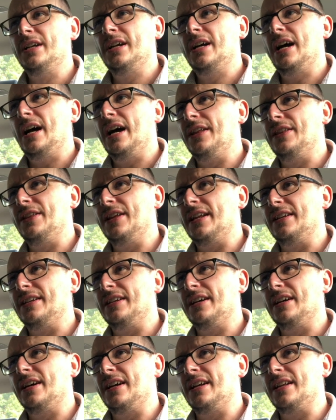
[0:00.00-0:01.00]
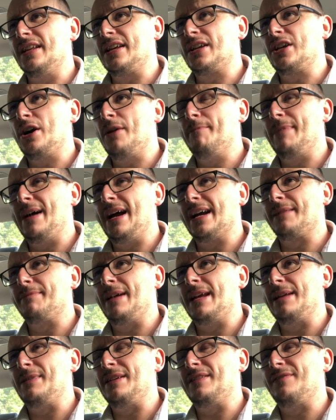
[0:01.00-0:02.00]
and then come back
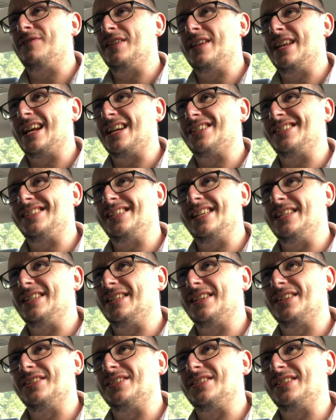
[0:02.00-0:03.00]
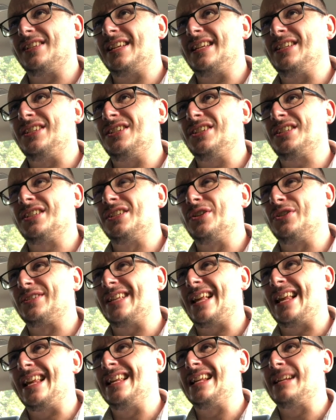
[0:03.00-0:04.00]
maybe for next season, because he just looks
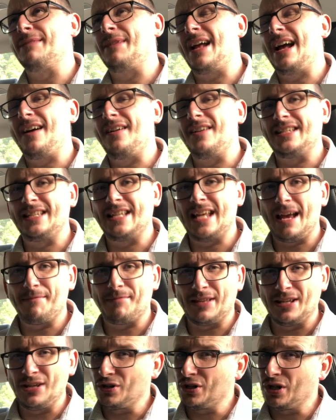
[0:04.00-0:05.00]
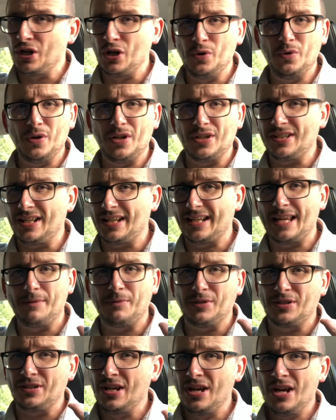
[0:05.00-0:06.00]
a little bit out of depth. He looked clueless, like he
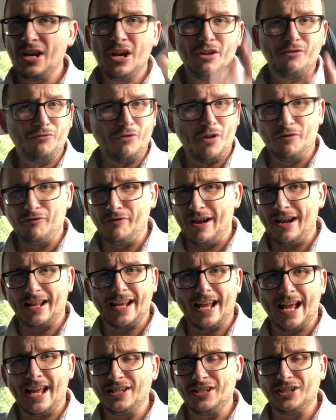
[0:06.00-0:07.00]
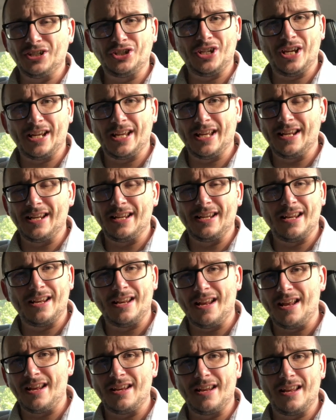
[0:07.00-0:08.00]
was running around like a headless chicken,
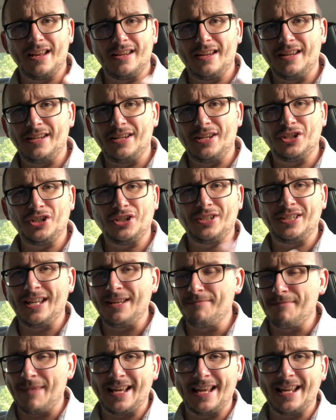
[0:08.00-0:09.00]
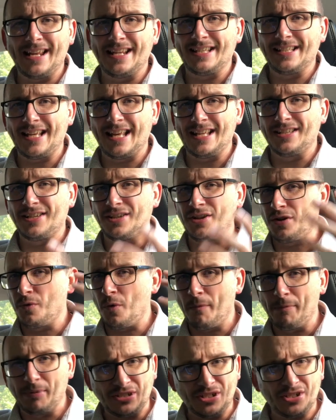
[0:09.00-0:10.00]
and it just didn't make any sense. I don't know
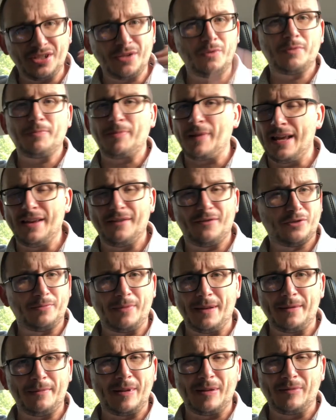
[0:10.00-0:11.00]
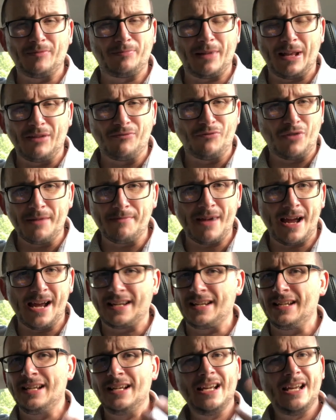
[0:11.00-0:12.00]
what position he was playing. If he was maybe playing right
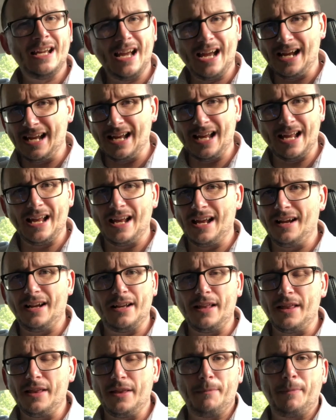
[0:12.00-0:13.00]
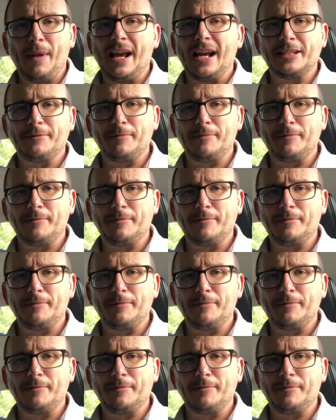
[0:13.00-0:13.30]
back, the beggar's